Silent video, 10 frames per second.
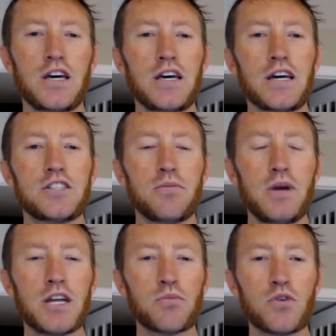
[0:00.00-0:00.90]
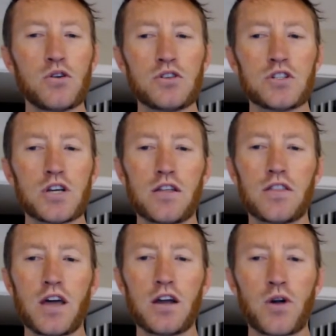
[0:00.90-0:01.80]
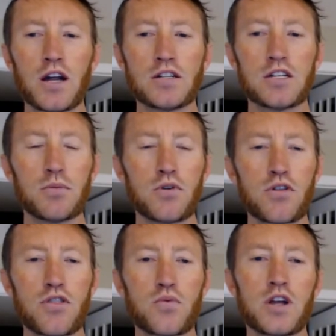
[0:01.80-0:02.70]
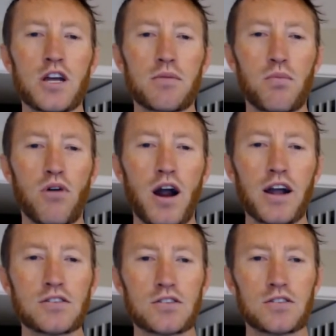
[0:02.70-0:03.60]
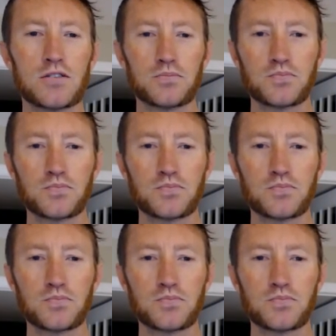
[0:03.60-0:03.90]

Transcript: It's a medium roast, and they ranked number three in my brackets.